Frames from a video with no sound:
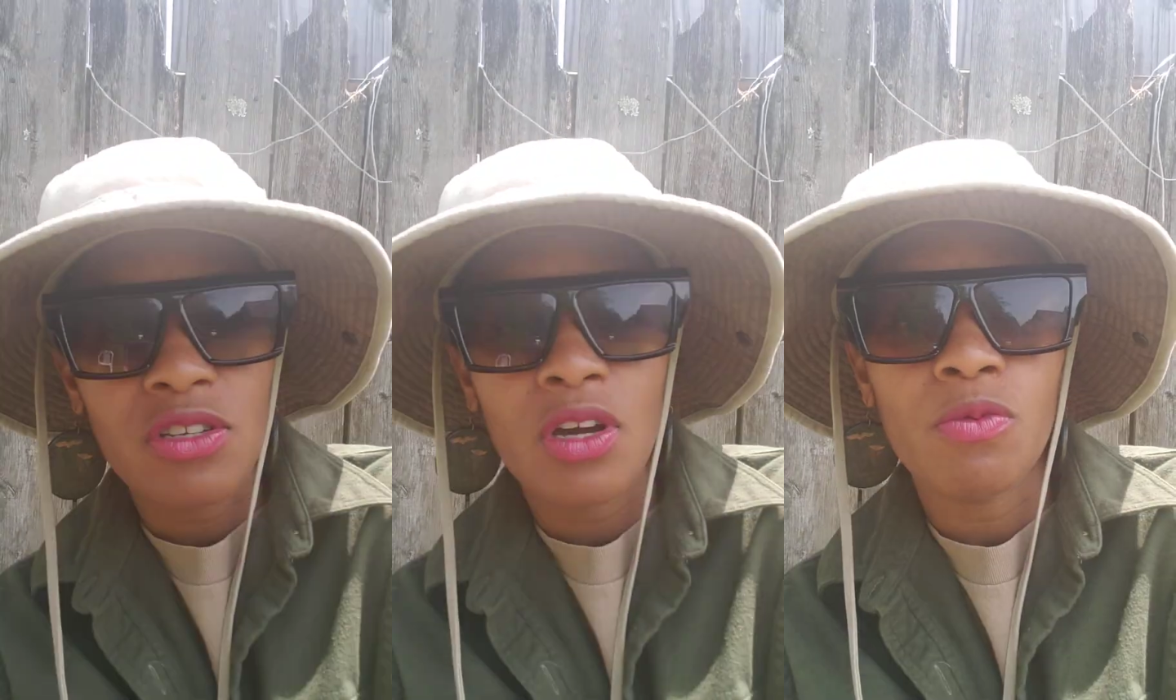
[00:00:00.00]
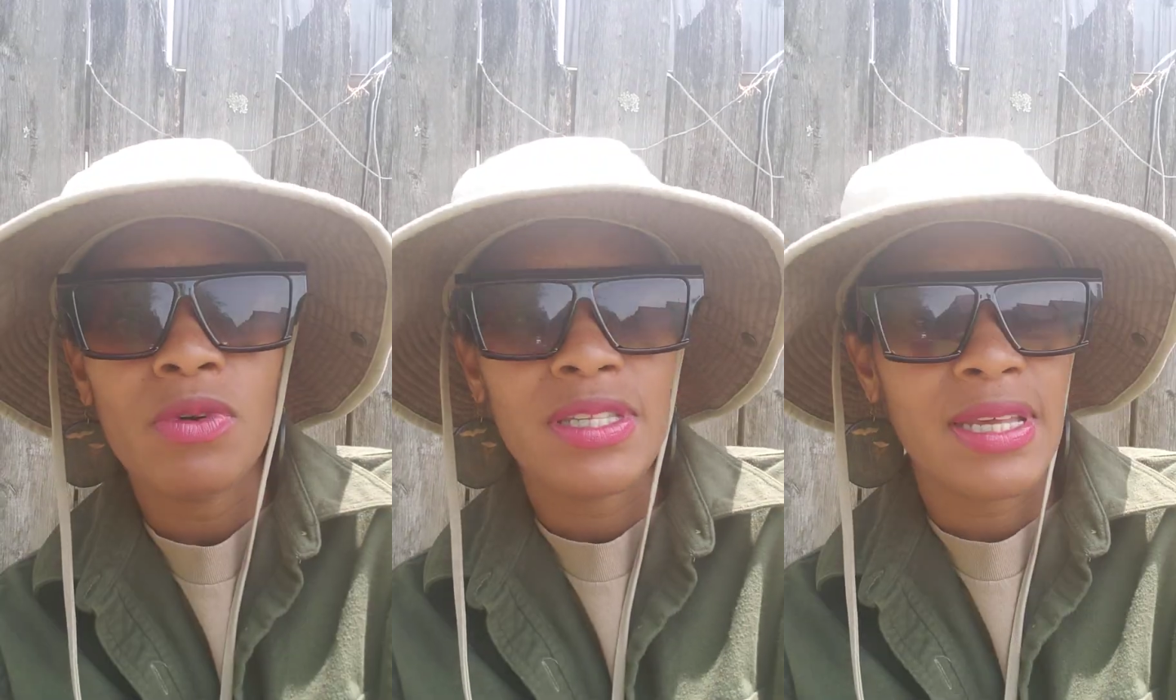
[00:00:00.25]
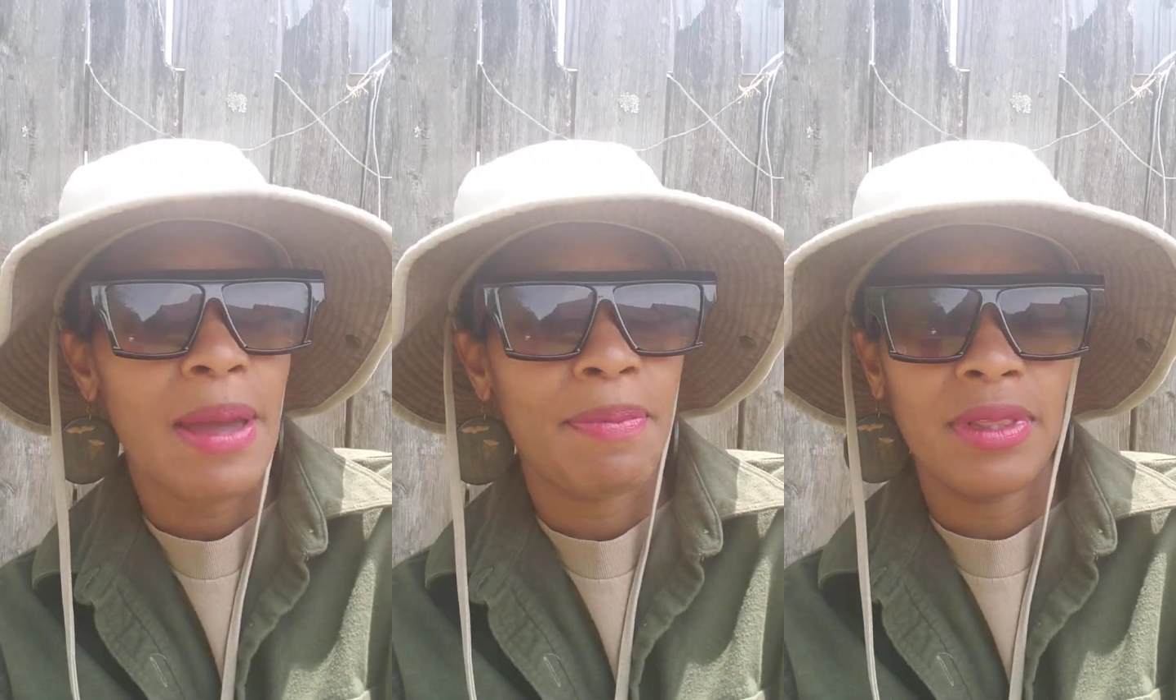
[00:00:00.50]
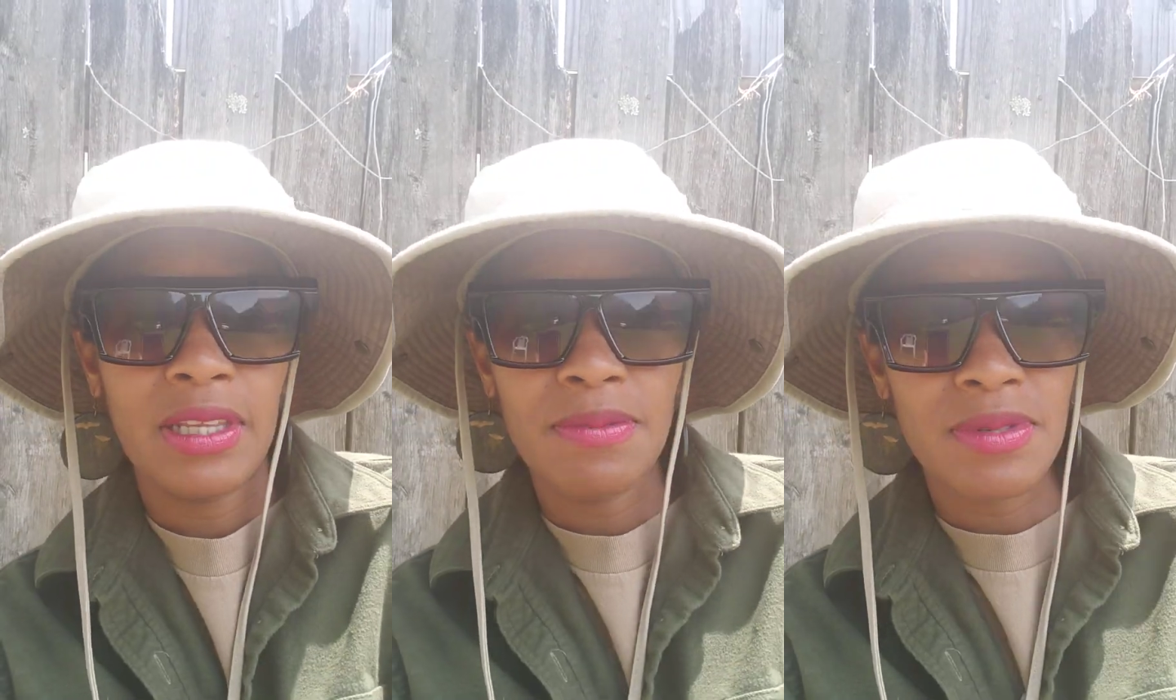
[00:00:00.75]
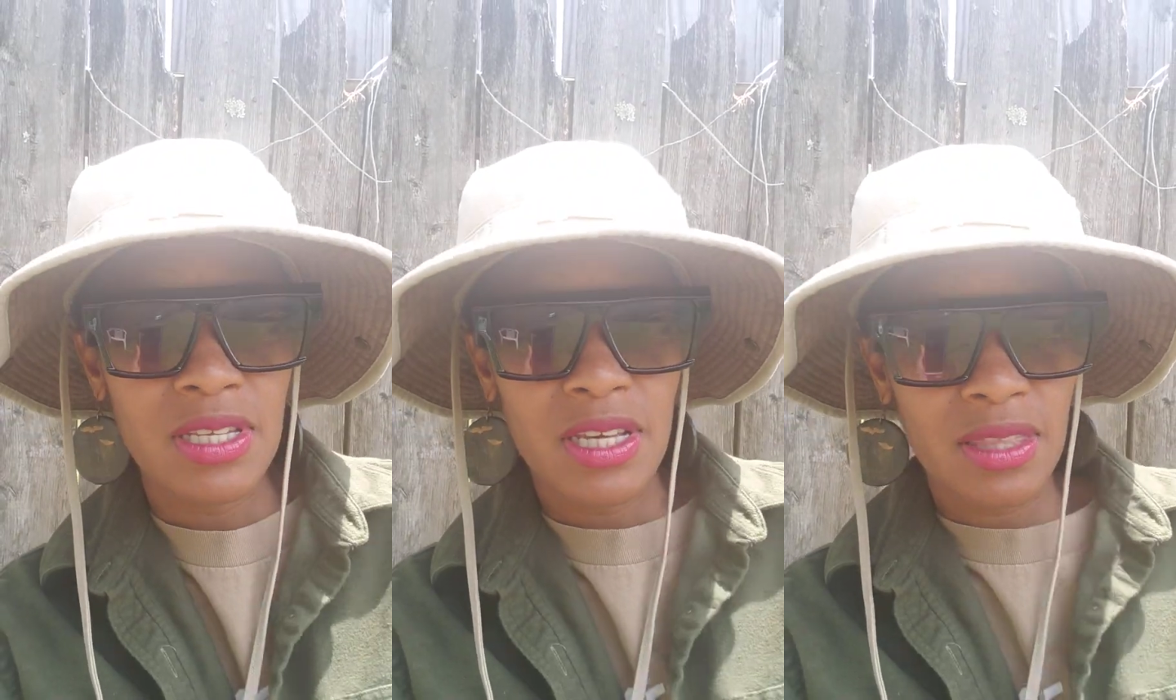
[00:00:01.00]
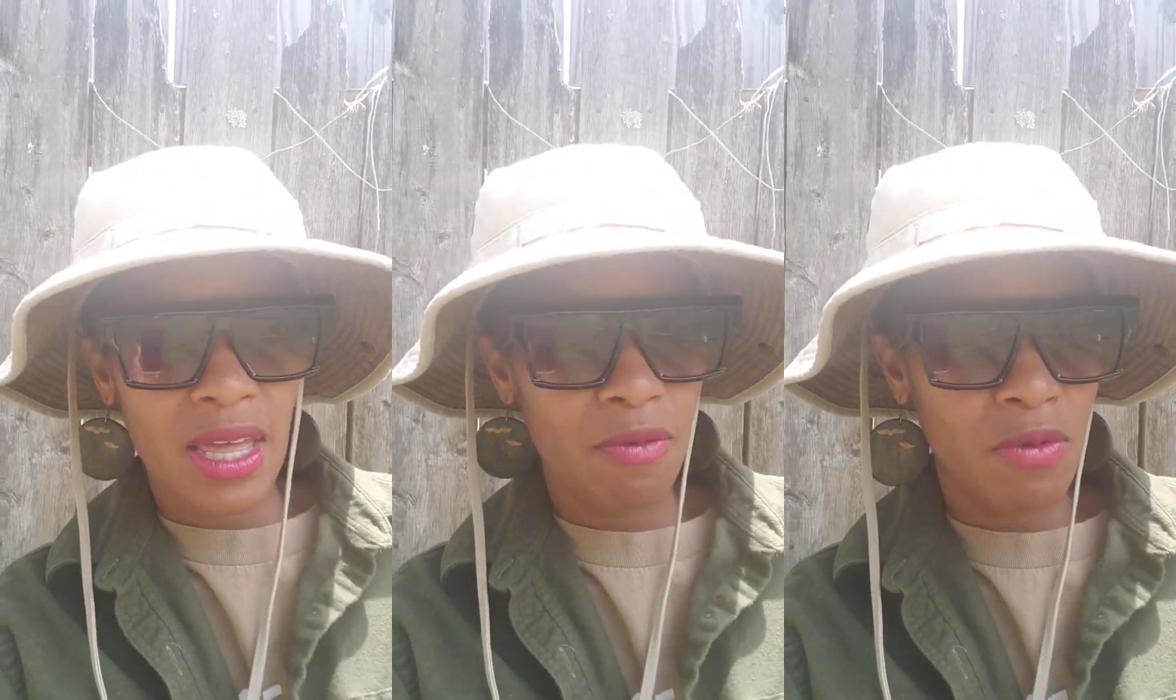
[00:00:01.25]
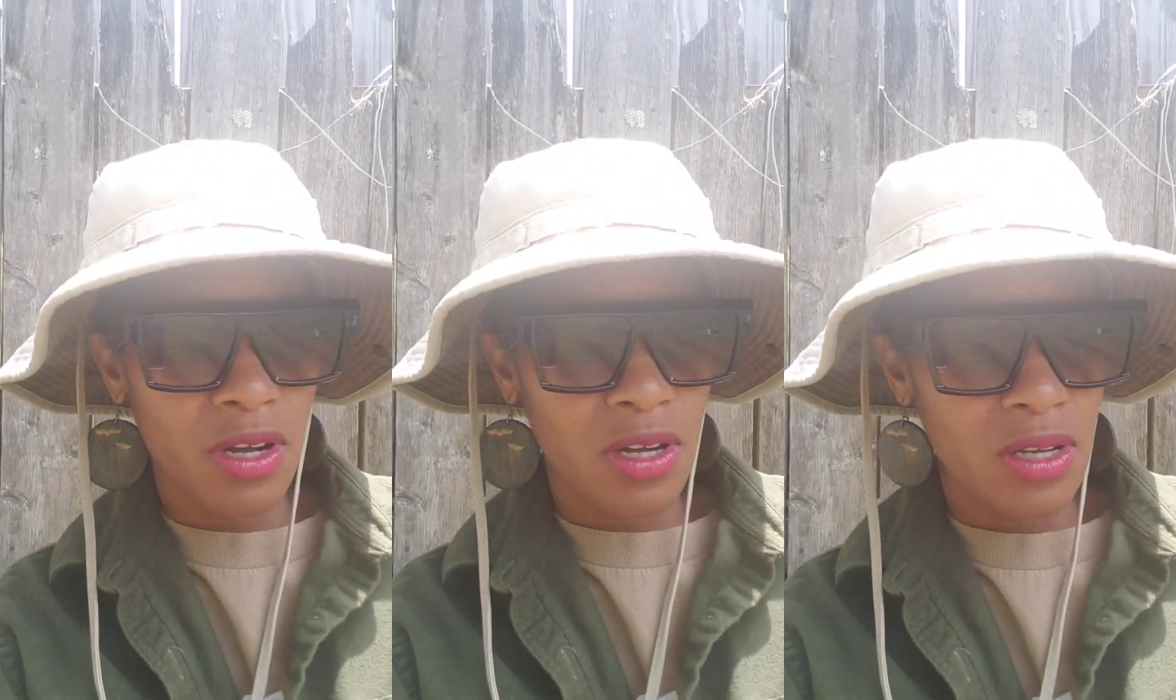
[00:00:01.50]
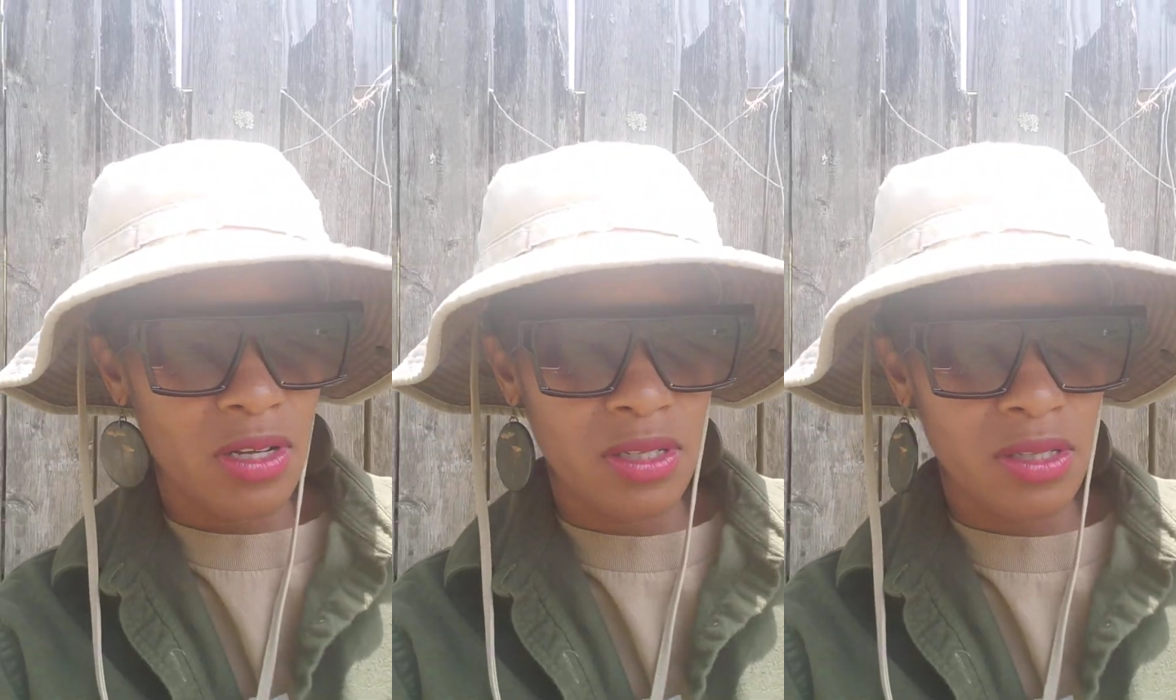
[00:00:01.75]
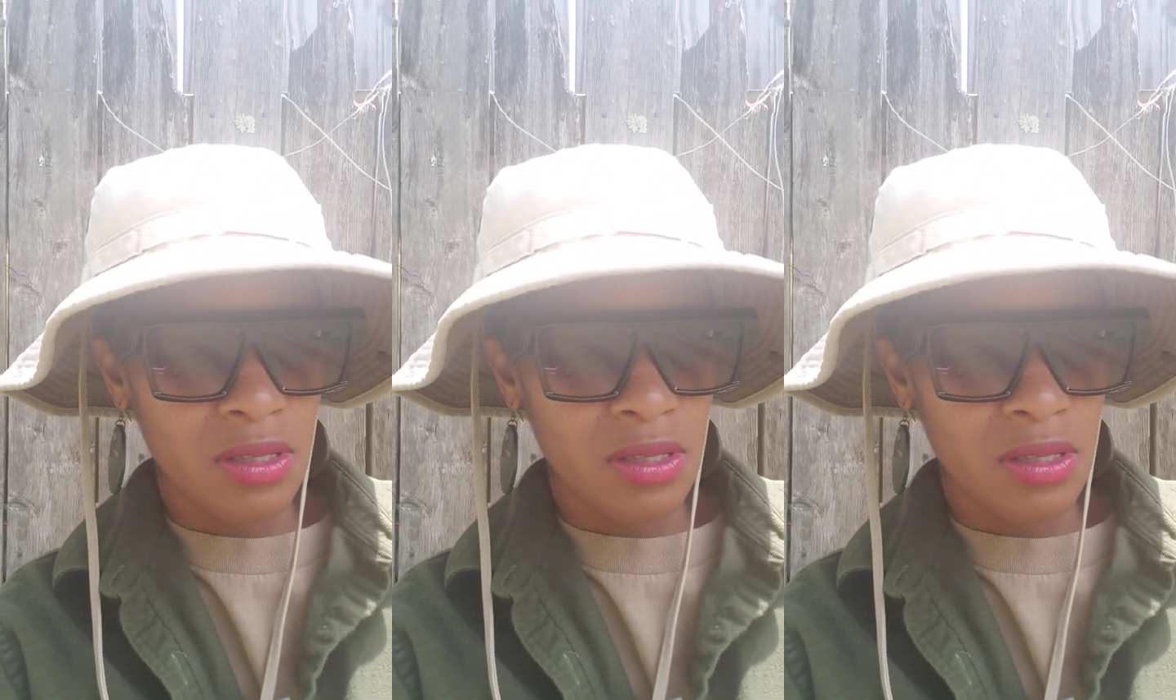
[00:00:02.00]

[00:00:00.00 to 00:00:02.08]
know what type of lipstick that was